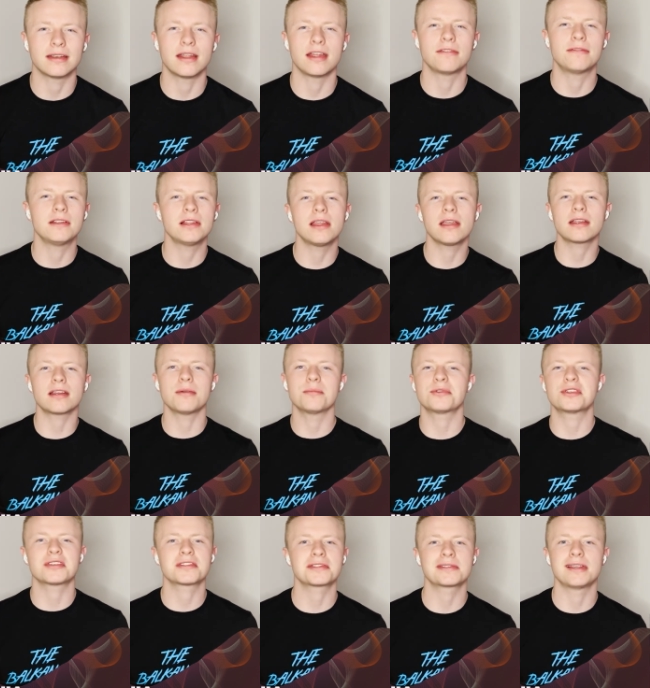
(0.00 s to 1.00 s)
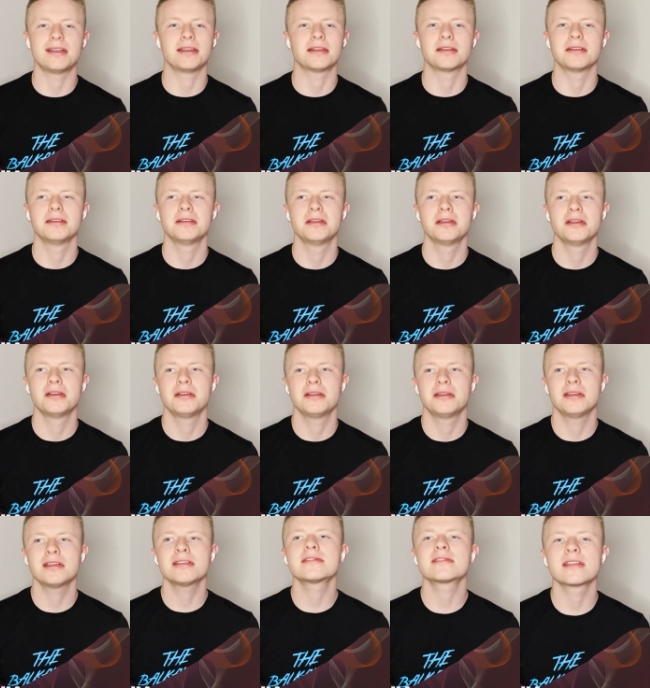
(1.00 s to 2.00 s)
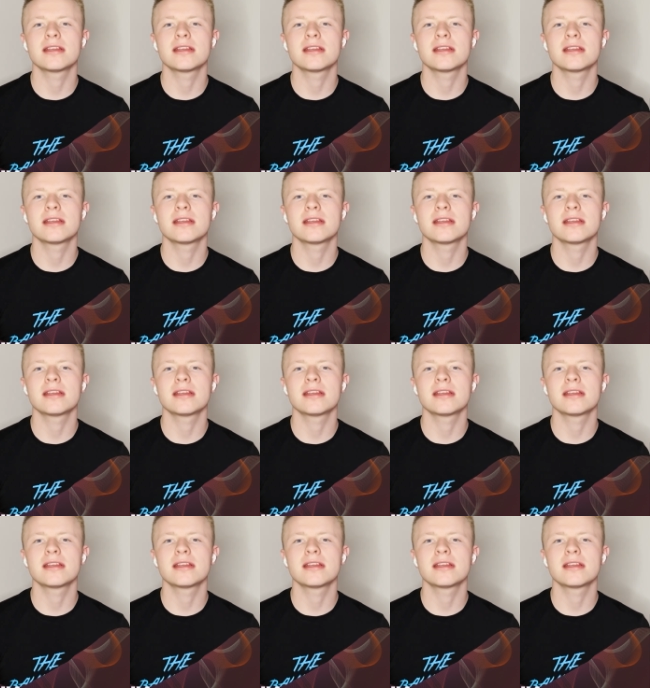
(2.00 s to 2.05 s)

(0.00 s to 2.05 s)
I feel like I'm just like, it's